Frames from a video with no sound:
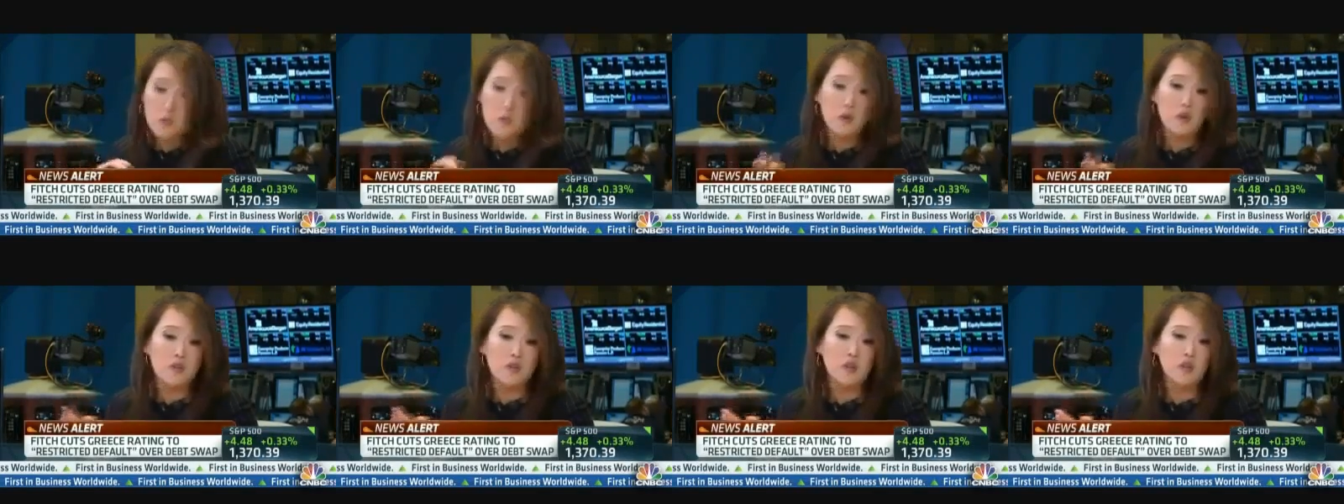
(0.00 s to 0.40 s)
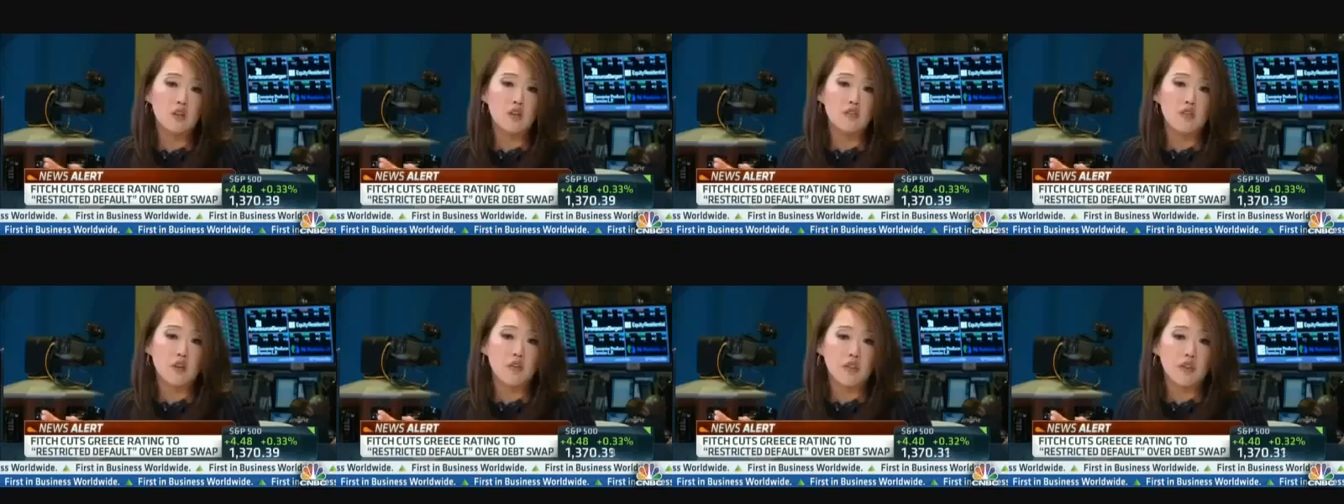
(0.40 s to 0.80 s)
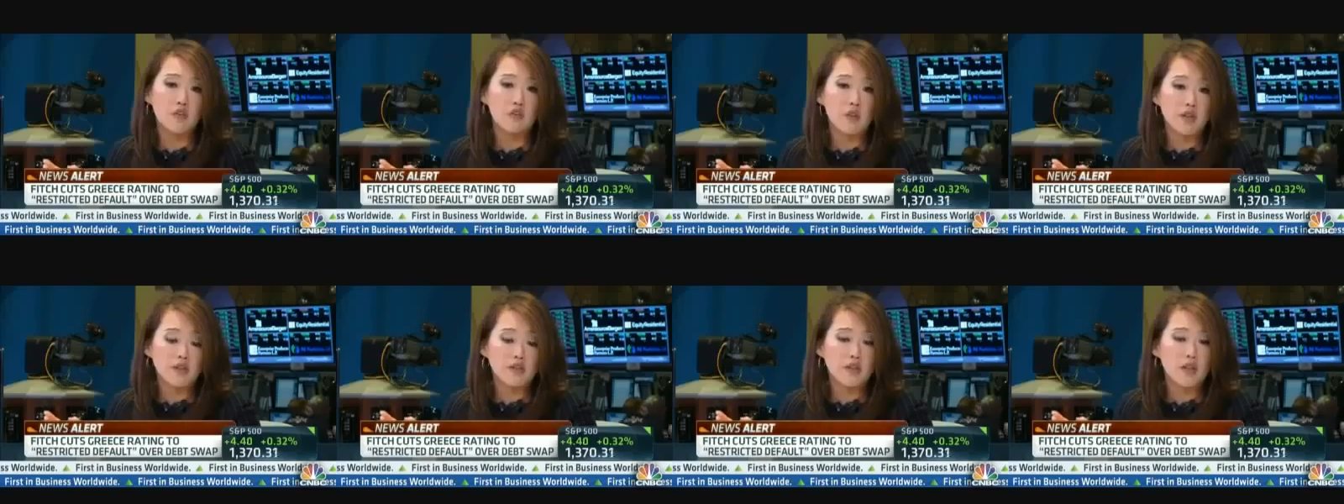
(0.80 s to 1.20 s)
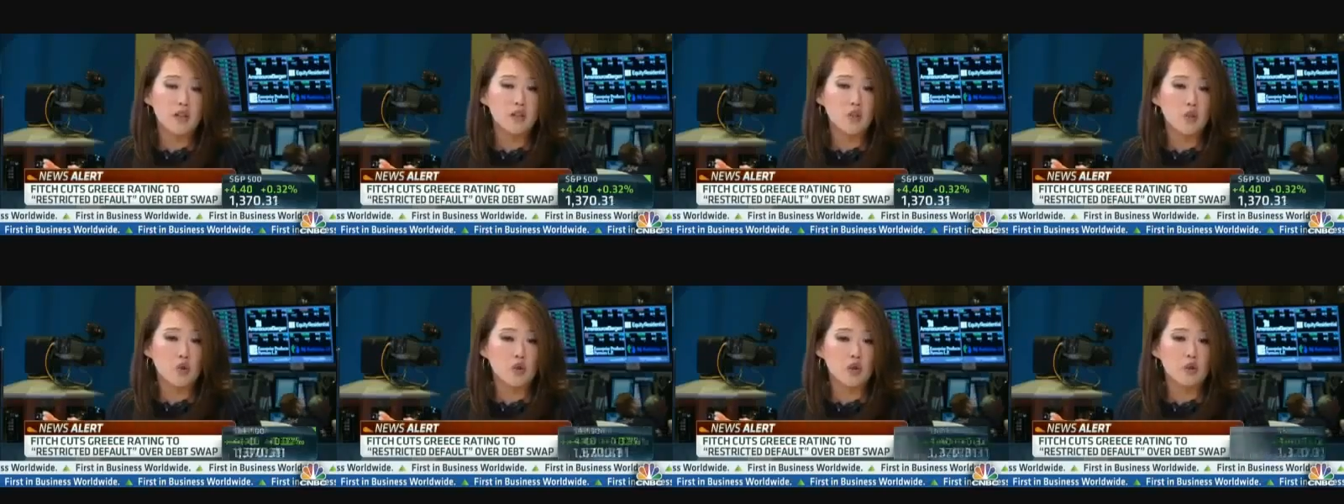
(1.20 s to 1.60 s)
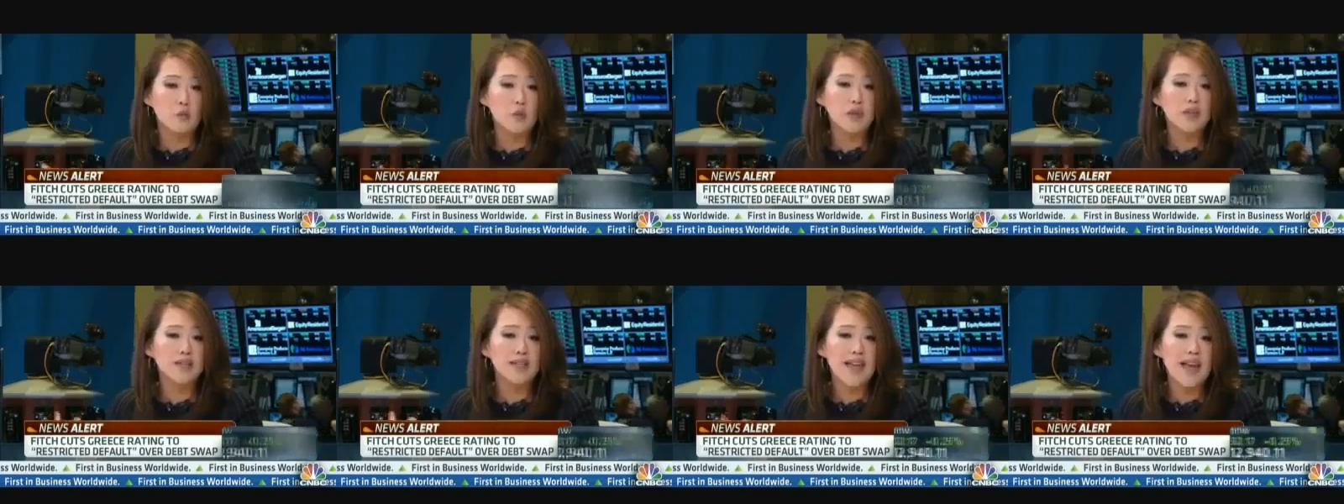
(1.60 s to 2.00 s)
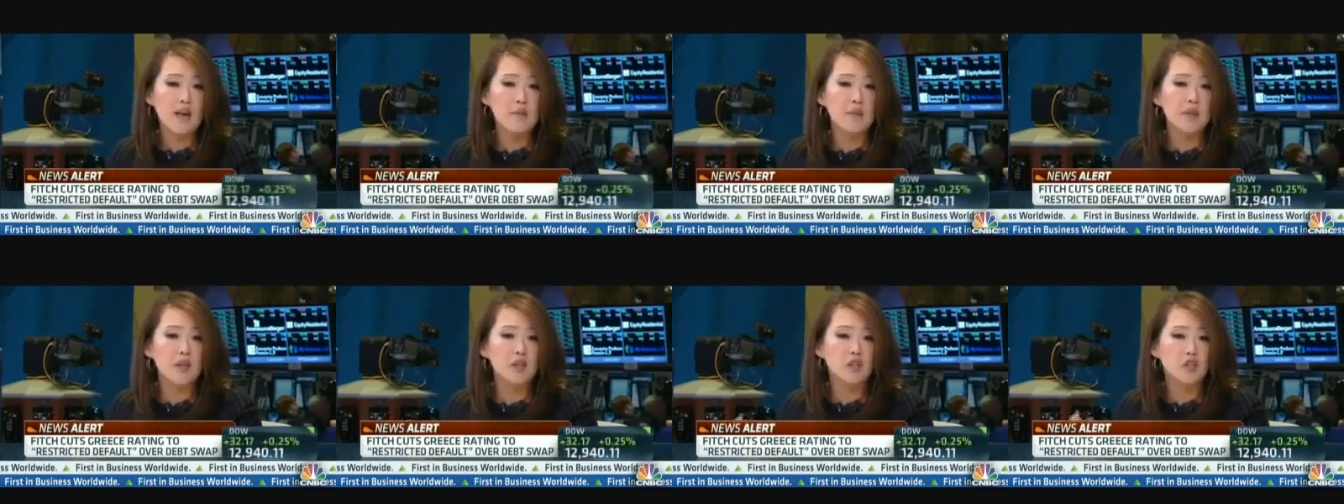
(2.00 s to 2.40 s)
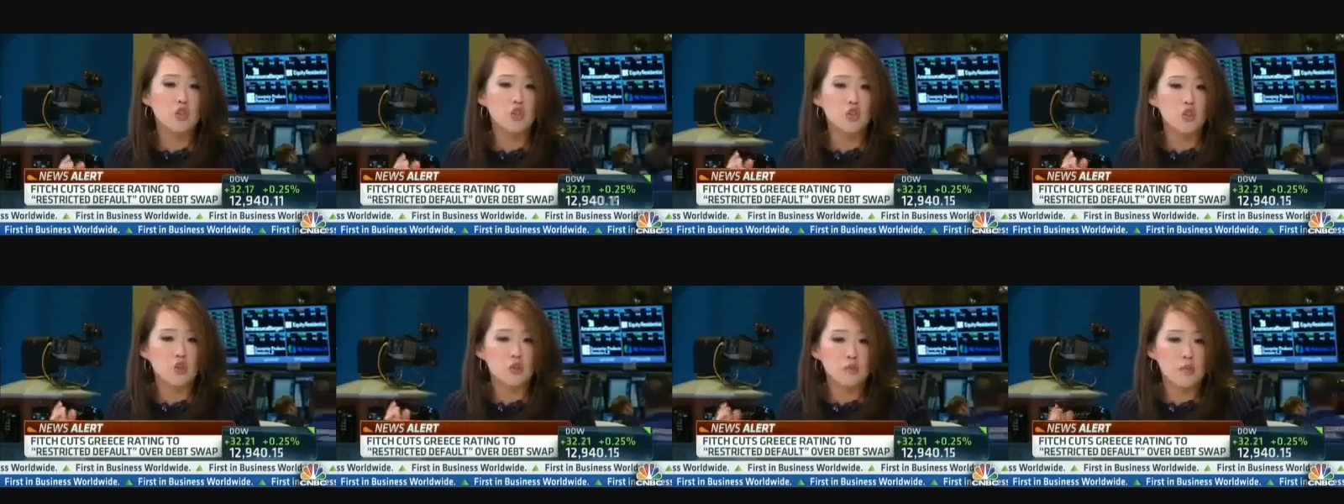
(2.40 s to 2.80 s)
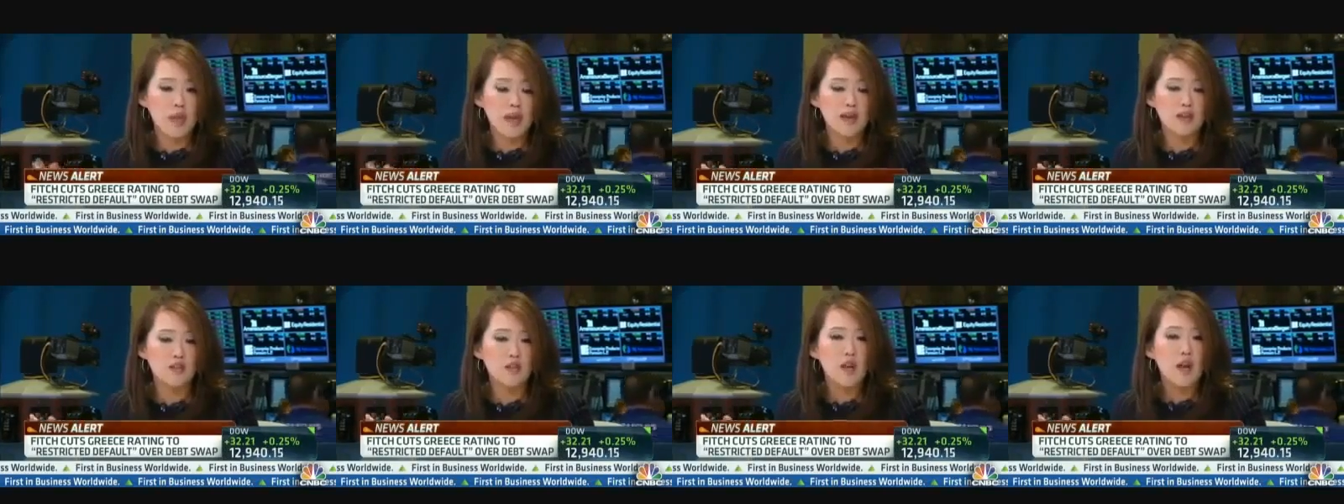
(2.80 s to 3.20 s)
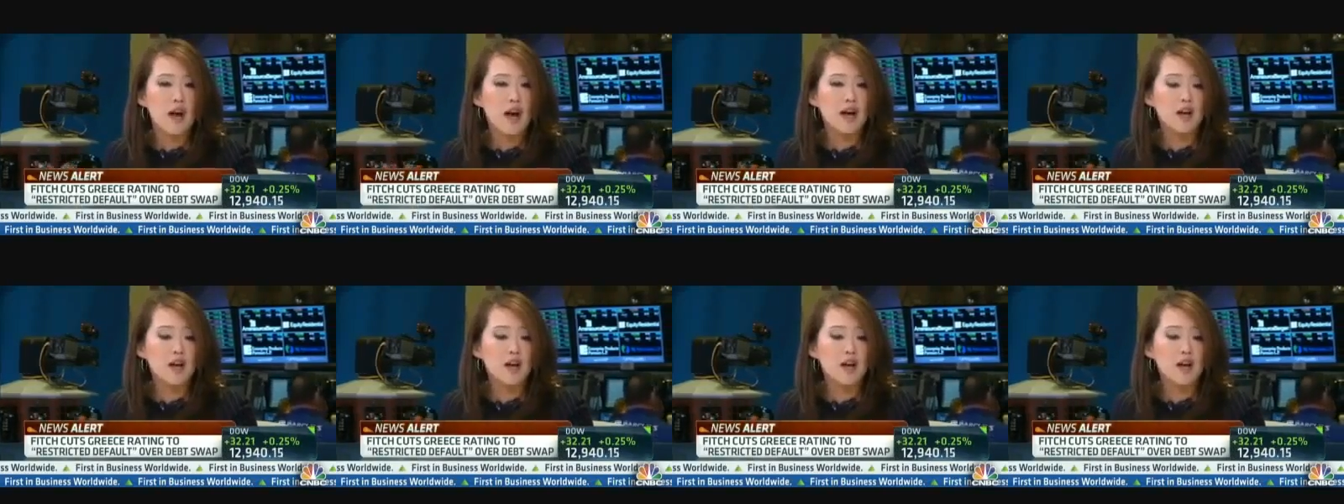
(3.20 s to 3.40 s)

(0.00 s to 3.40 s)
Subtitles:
no more of the youth vote than Rick Santorum. What is happening to your base?